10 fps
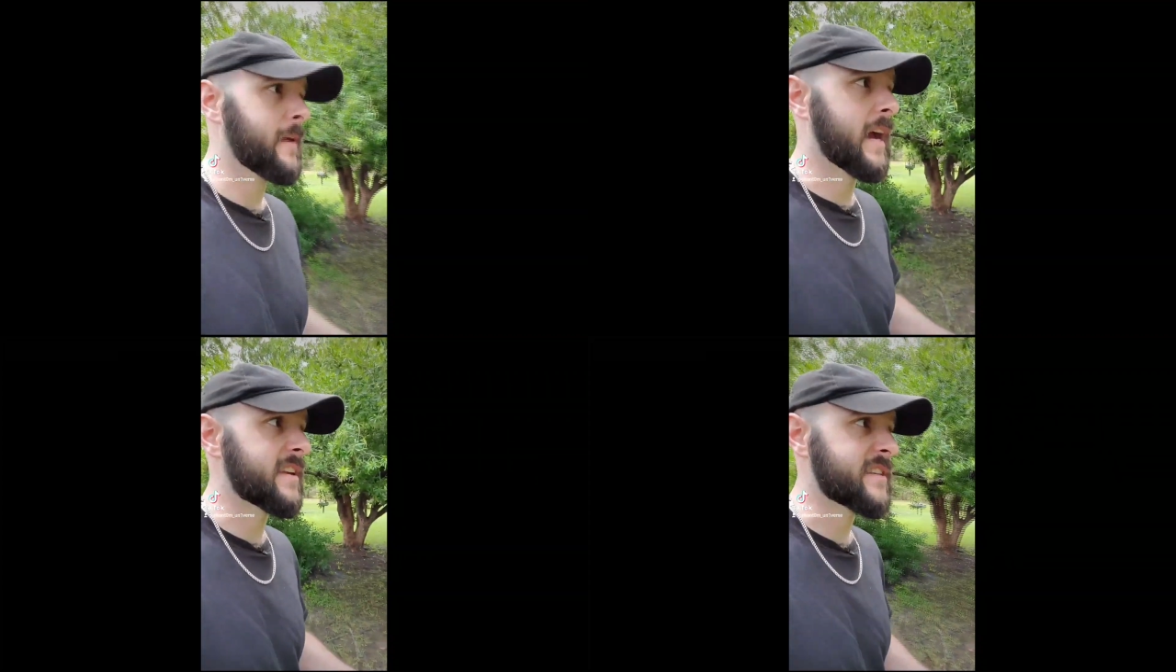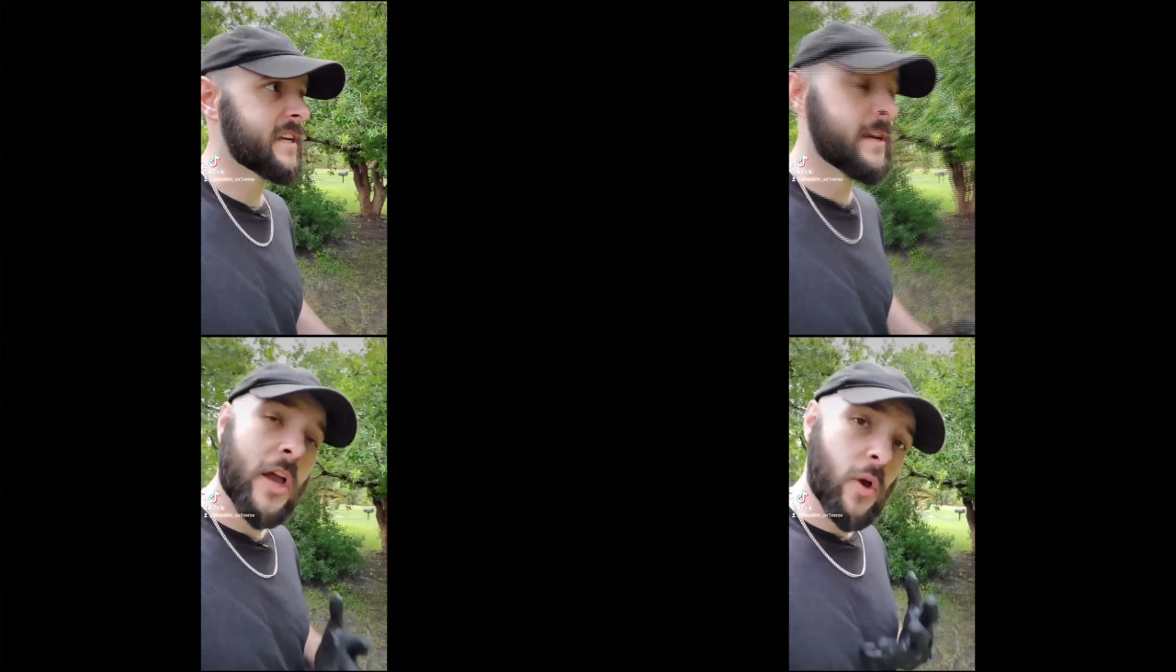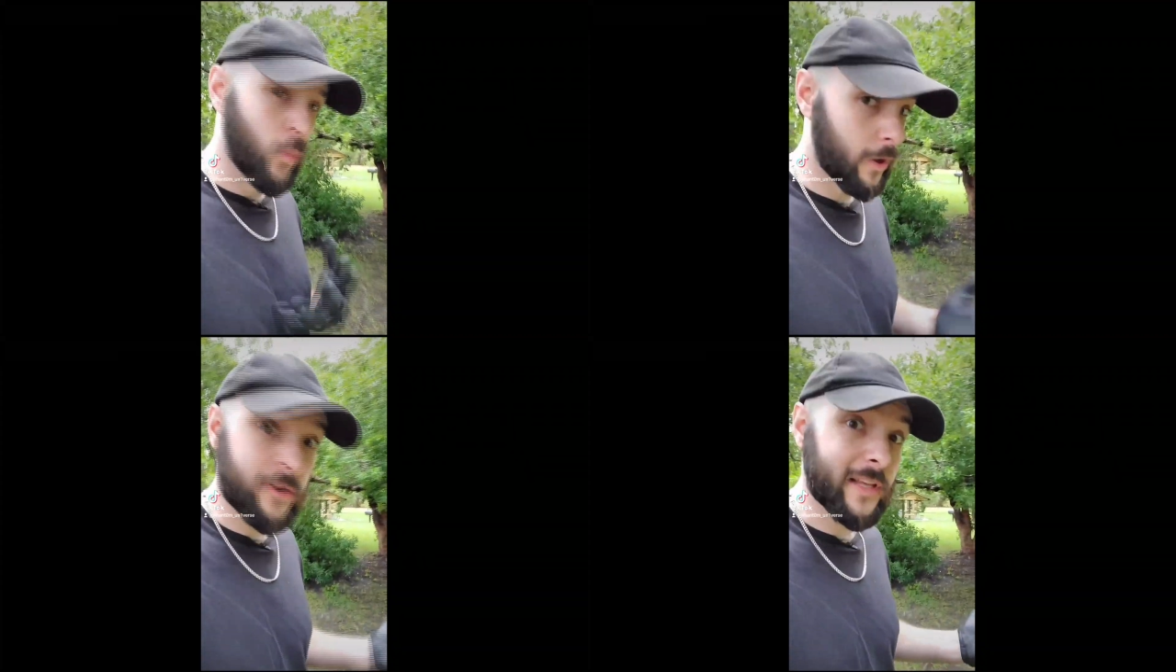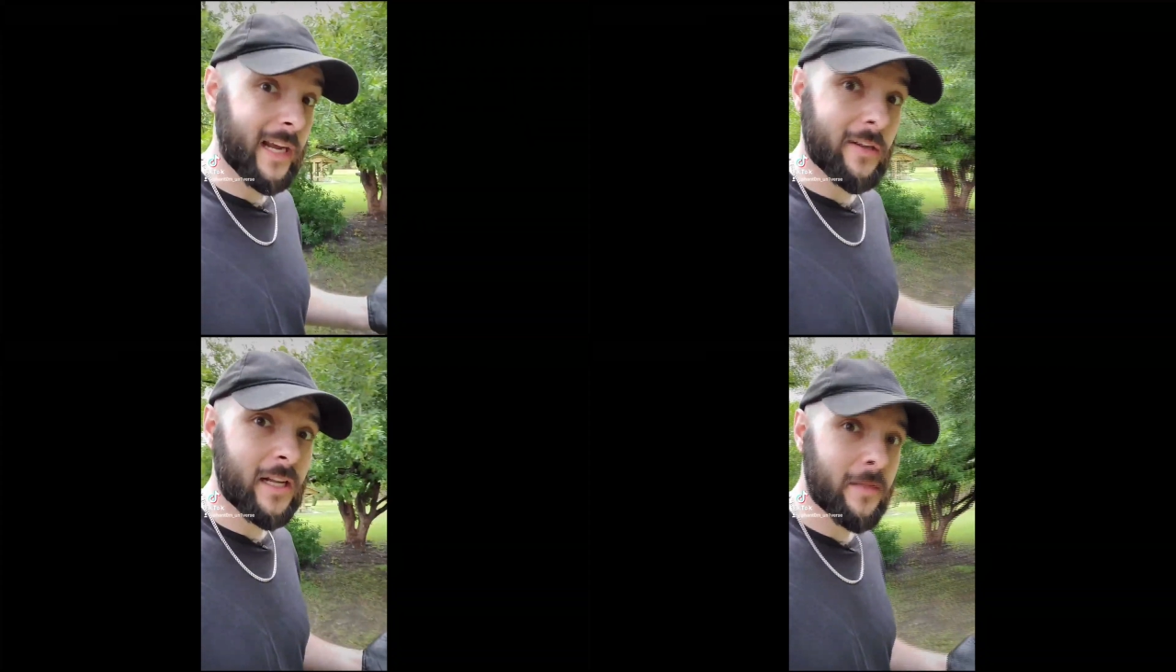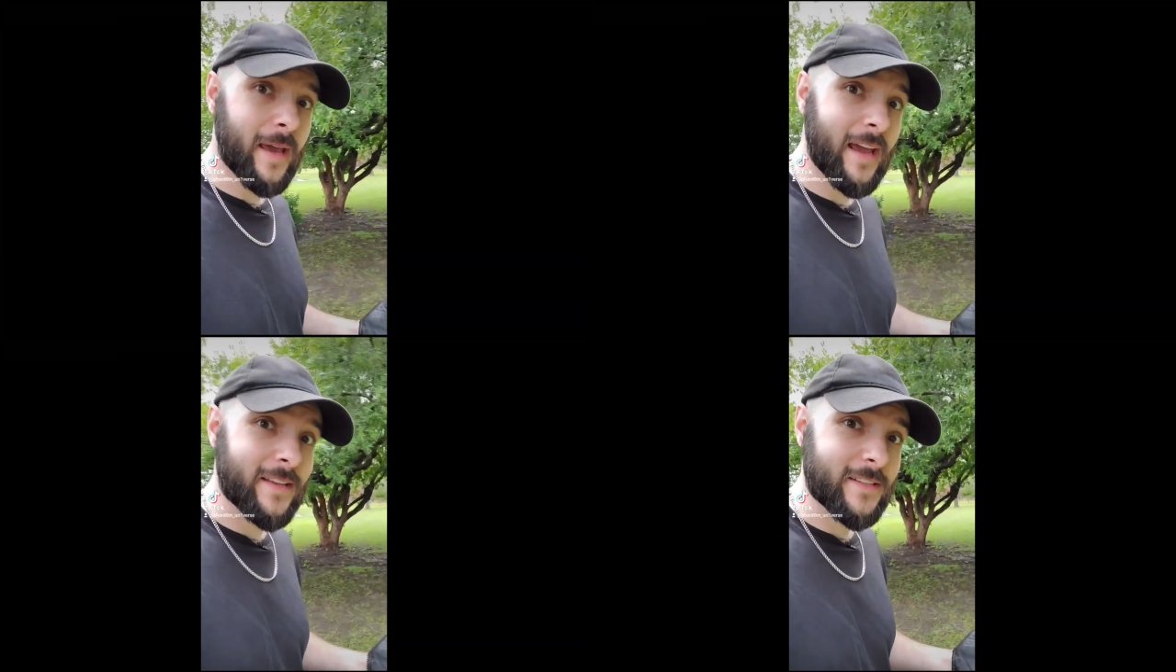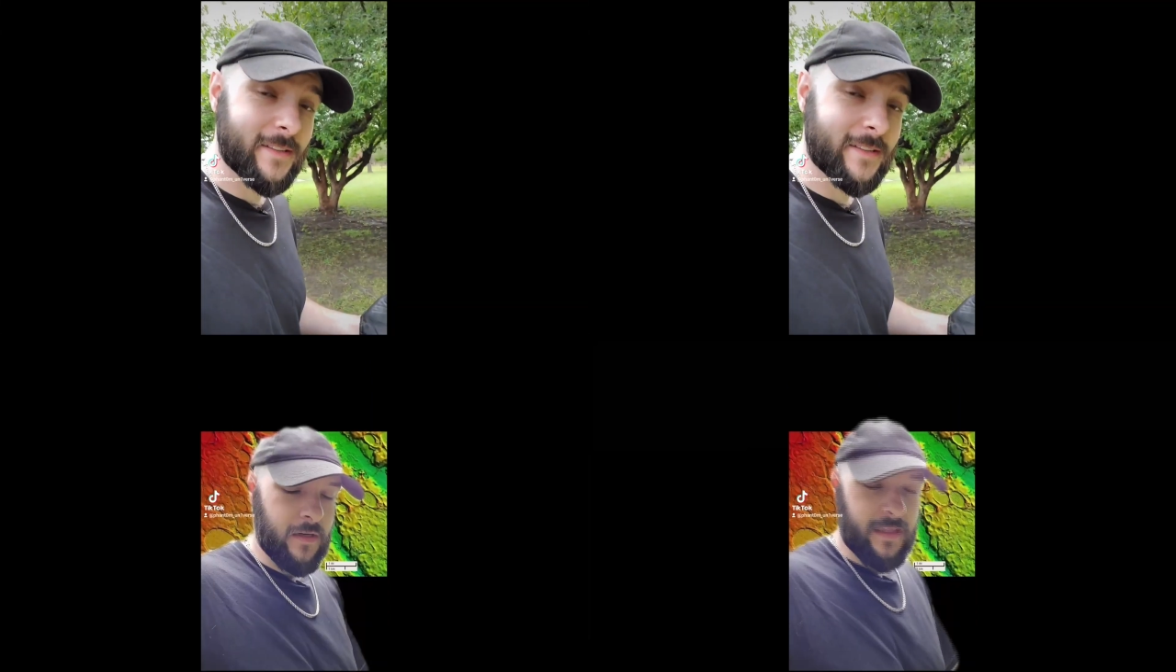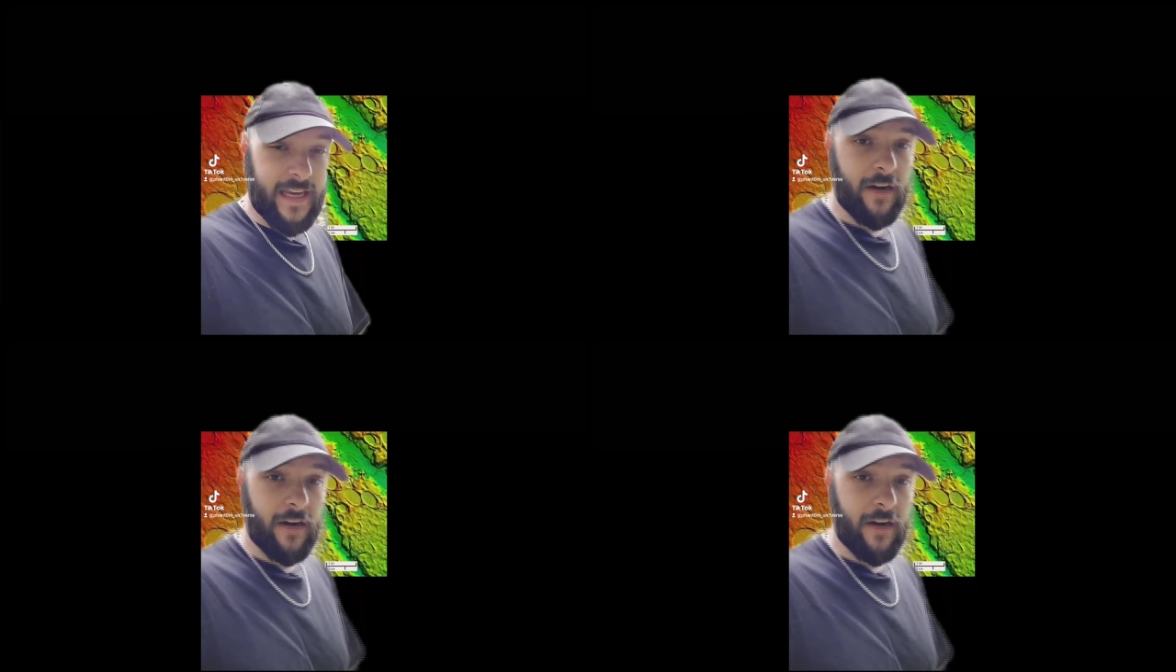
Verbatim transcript: and you might be asking, what are the Carolina Bays?